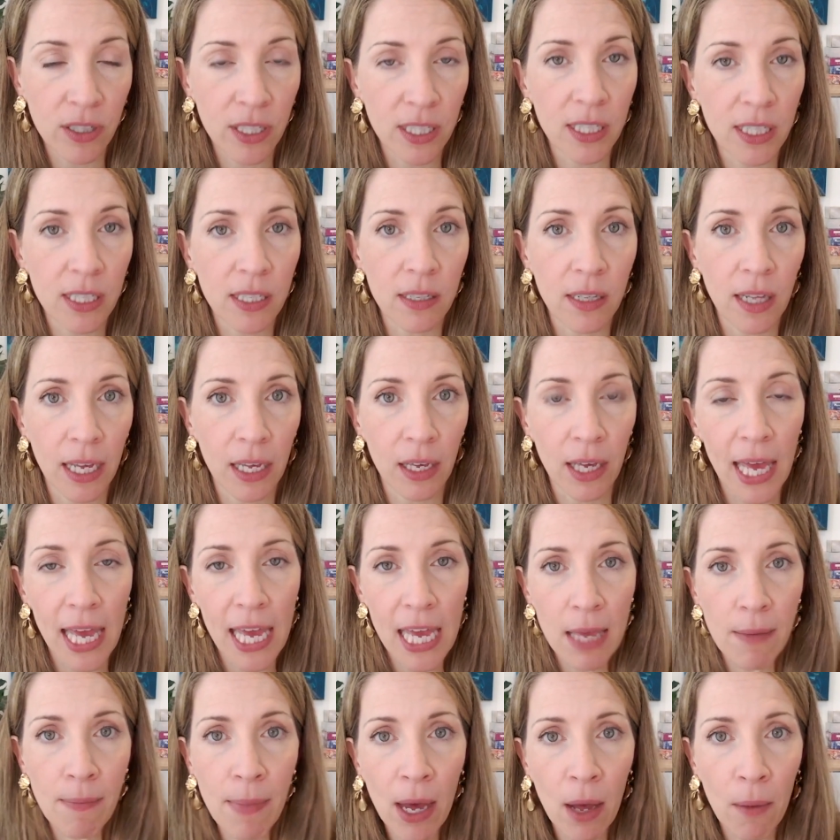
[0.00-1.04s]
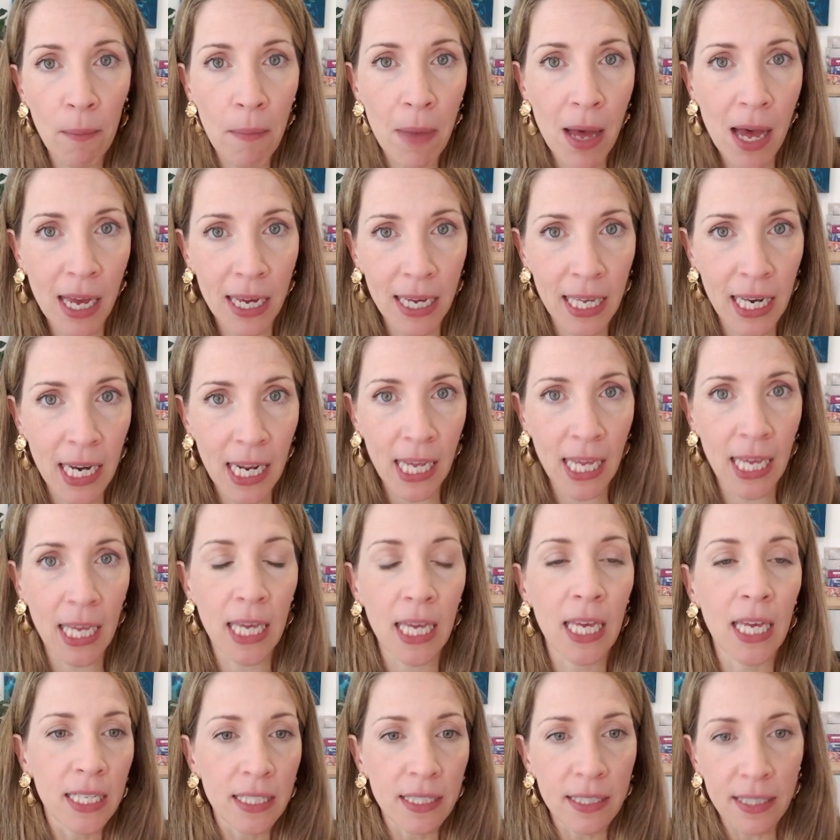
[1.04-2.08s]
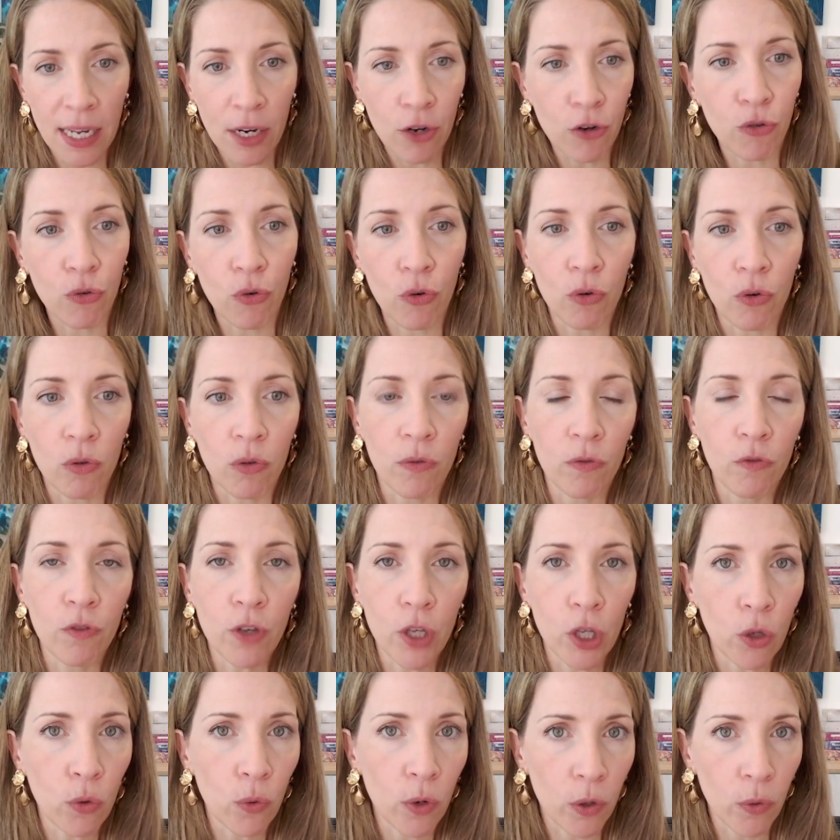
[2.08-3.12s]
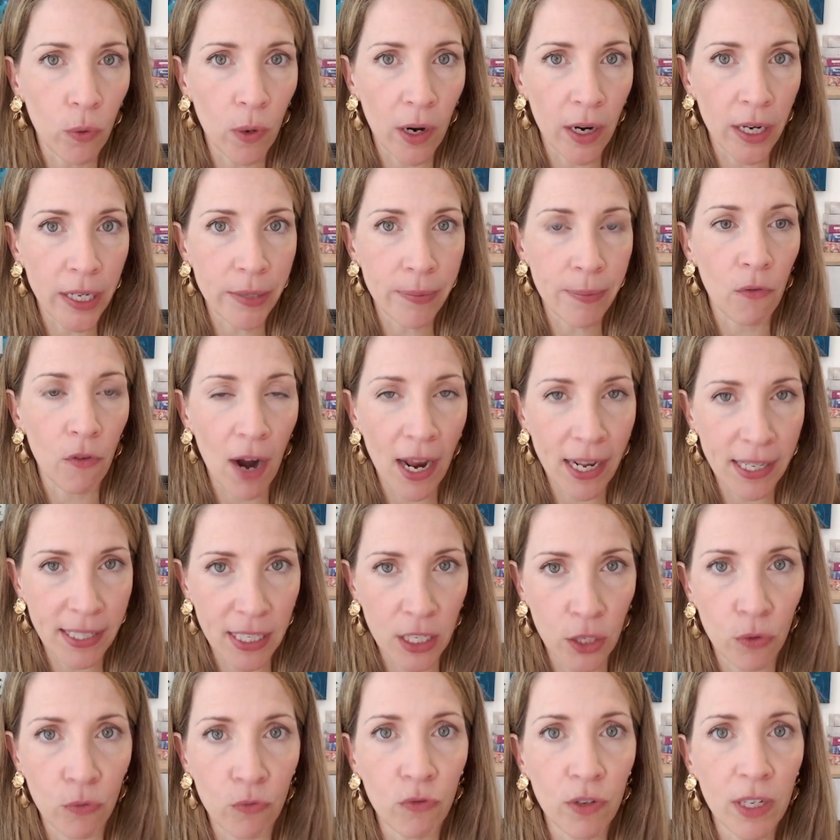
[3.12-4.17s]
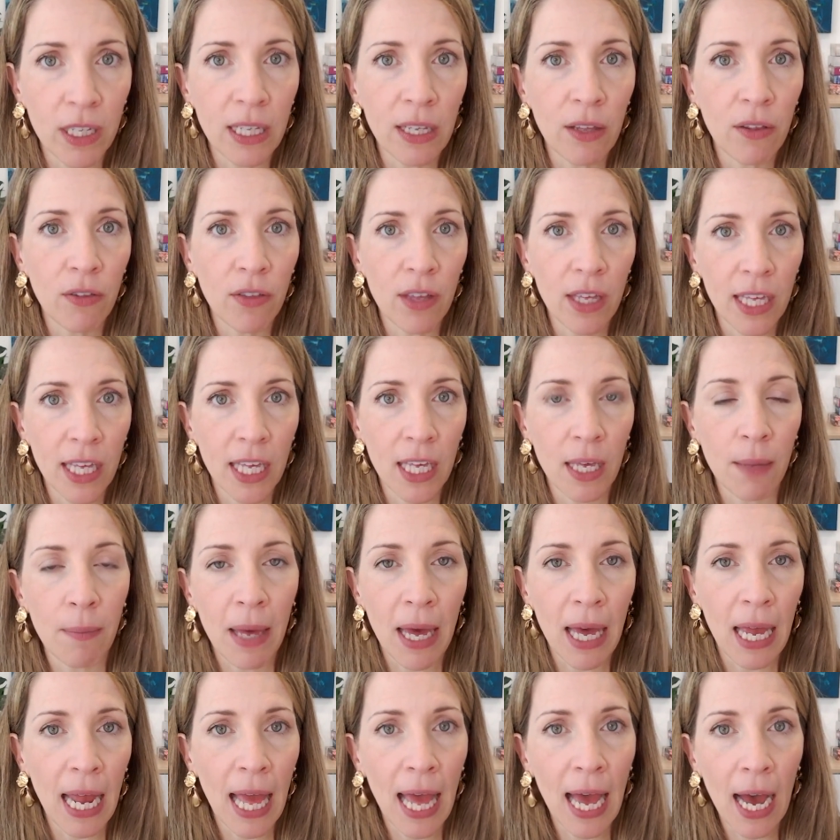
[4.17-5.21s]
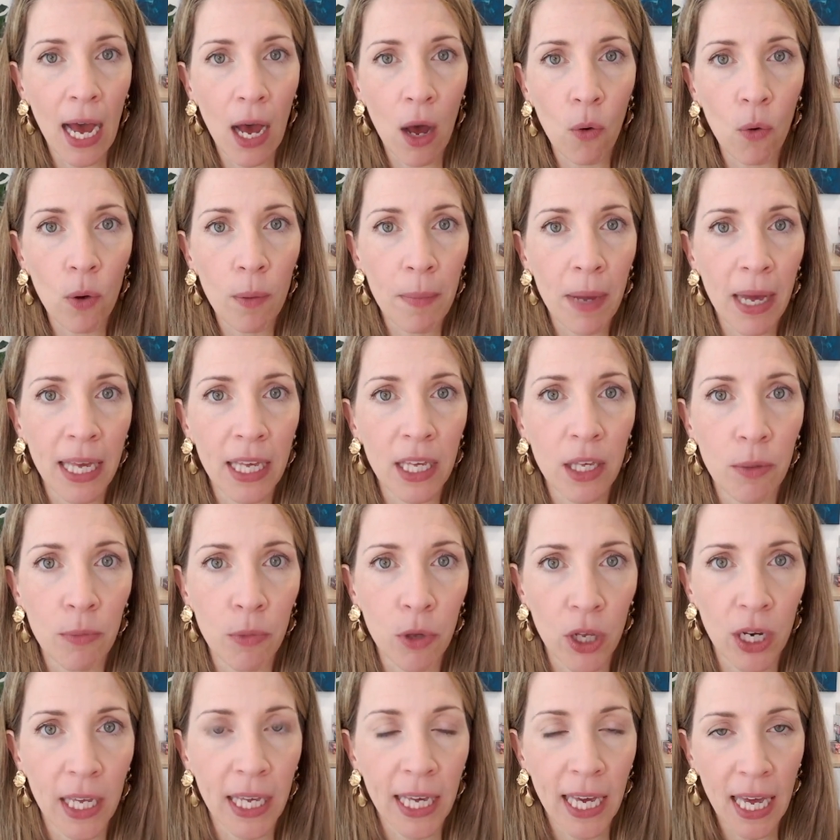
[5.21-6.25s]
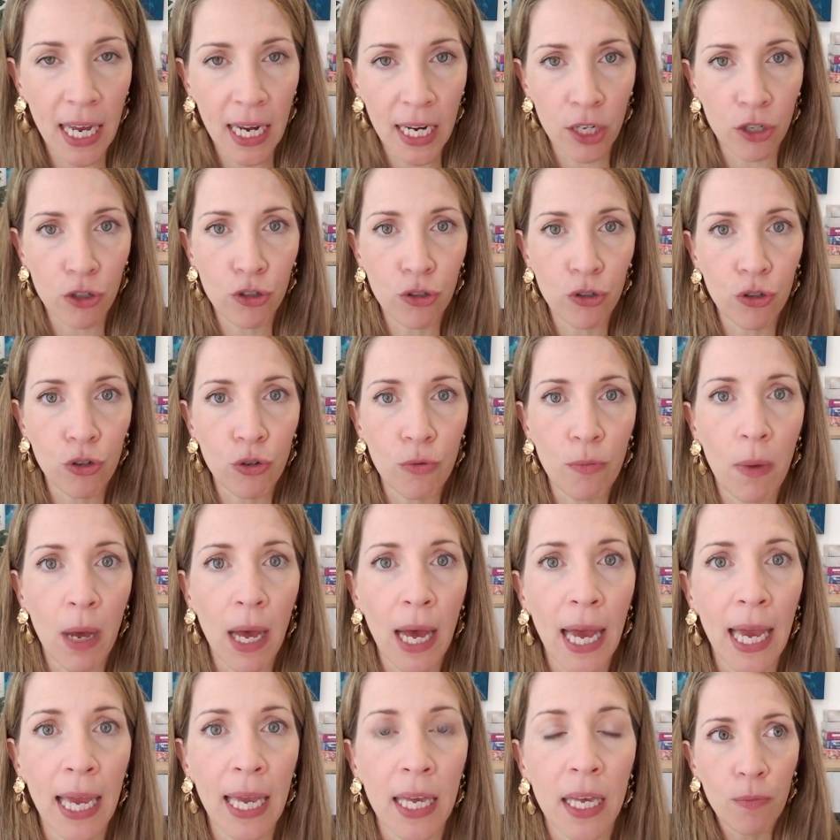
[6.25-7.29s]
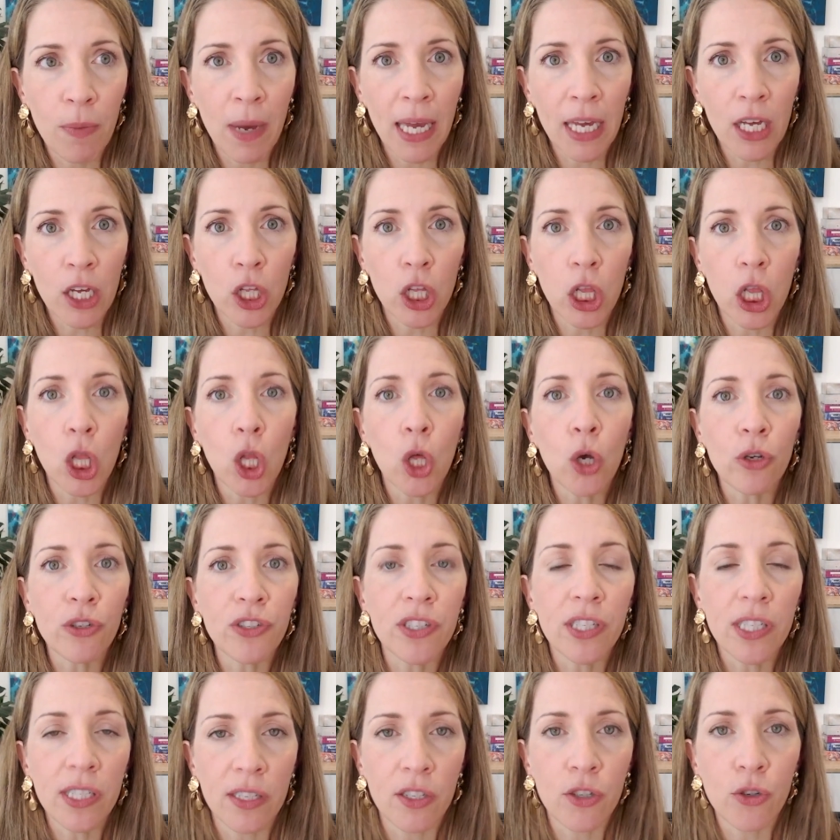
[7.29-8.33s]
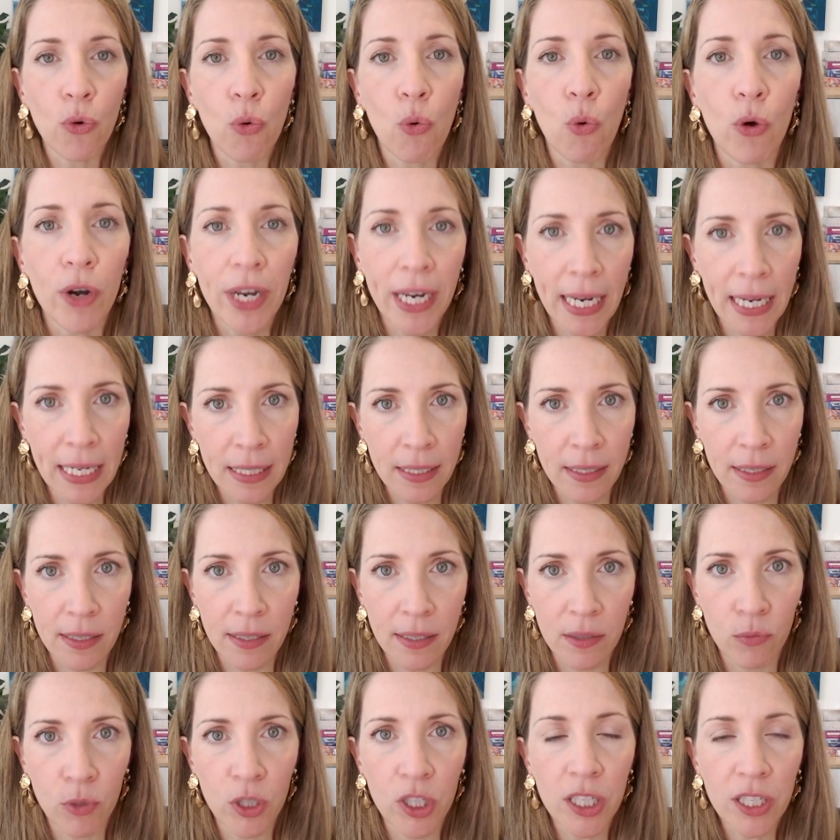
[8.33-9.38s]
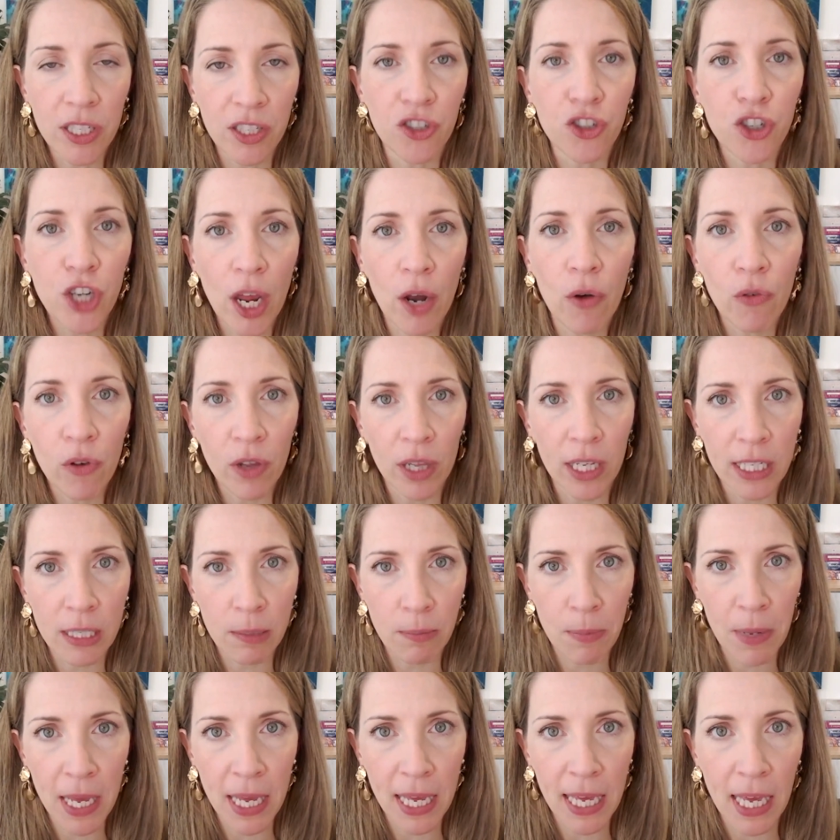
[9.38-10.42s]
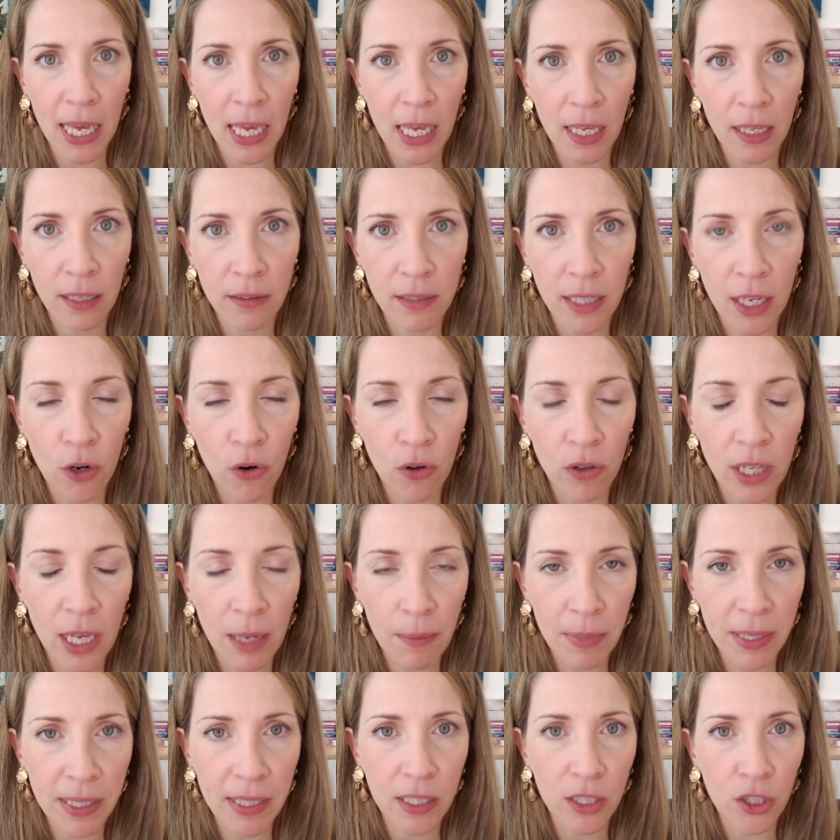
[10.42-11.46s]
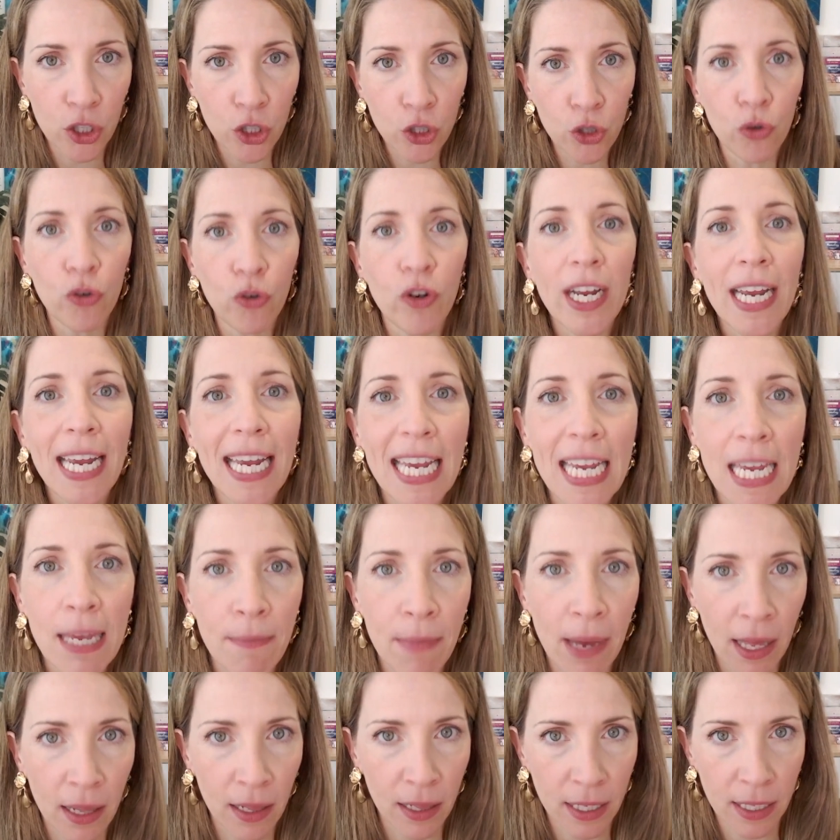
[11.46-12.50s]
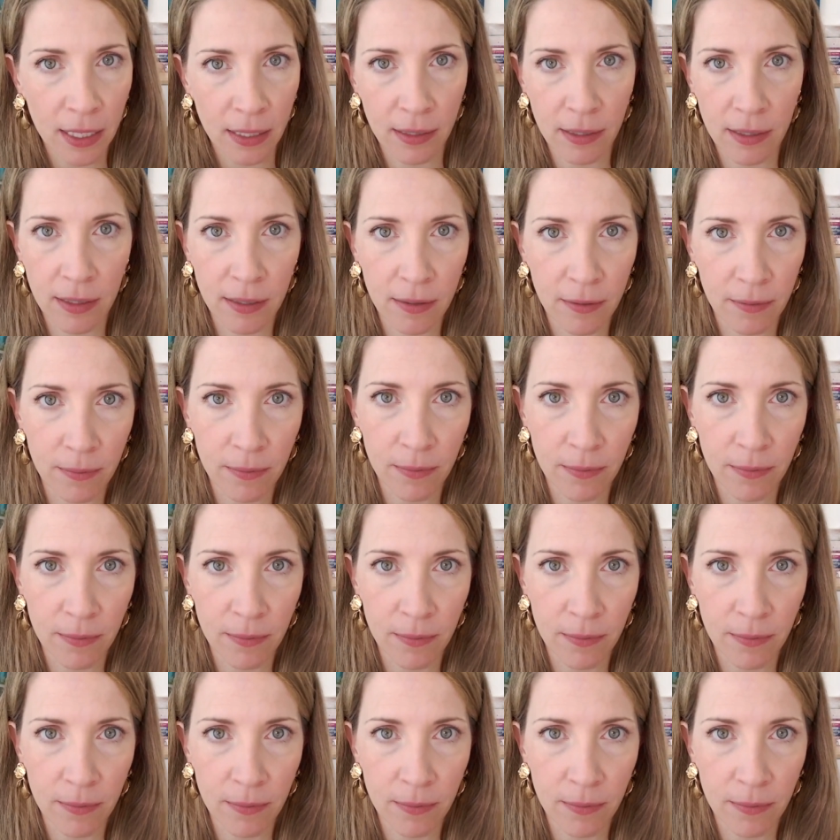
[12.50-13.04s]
This is like email marketing central for you, Aquarius rising. You're really thinking about how am I communicating to my closest audience, which is generally speaking in online business, your email list.